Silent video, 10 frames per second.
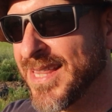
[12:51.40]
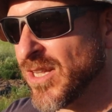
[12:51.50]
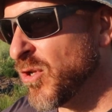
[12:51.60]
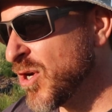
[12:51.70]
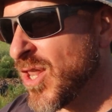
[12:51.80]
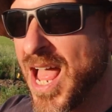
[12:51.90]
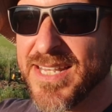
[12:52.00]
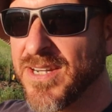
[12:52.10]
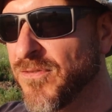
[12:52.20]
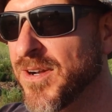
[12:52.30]
that look a
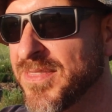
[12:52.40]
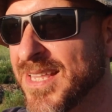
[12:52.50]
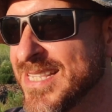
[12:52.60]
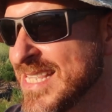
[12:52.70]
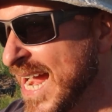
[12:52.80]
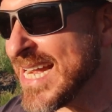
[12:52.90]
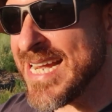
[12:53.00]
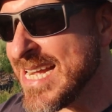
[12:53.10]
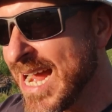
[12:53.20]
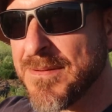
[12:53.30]
lot different than
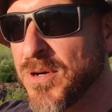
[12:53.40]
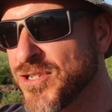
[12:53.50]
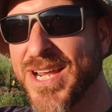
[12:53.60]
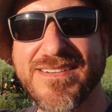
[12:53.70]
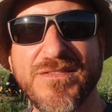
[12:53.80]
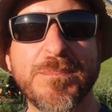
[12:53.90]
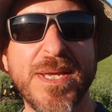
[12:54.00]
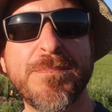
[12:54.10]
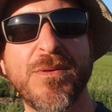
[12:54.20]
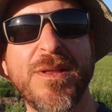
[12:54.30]
99% of the
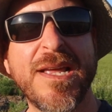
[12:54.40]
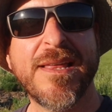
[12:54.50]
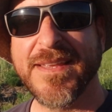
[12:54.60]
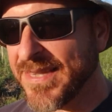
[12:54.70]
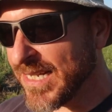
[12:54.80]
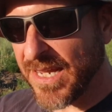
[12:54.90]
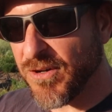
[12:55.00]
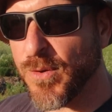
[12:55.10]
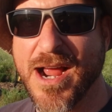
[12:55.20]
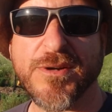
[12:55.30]
people that they
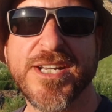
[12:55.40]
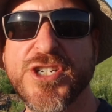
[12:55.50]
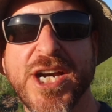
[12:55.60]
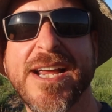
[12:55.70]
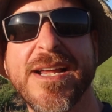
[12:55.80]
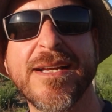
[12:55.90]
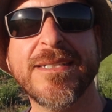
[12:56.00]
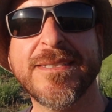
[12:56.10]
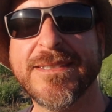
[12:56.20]
live around in China.